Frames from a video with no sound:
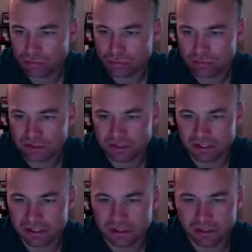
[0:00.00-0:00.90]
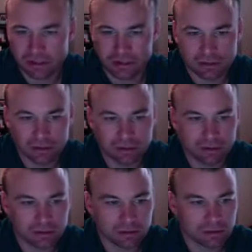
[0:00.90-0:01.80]
let me see
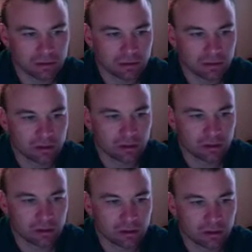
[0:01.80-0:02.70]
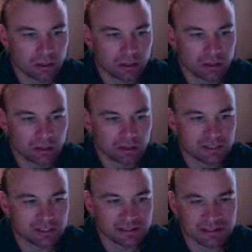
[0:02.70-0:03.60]
here. Looks
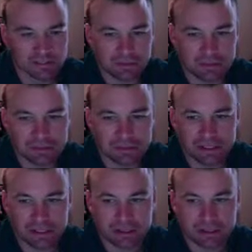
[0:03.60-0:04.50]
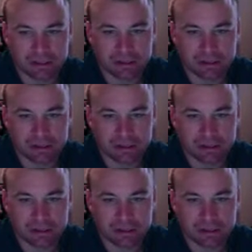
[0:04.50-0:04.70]
like that this must be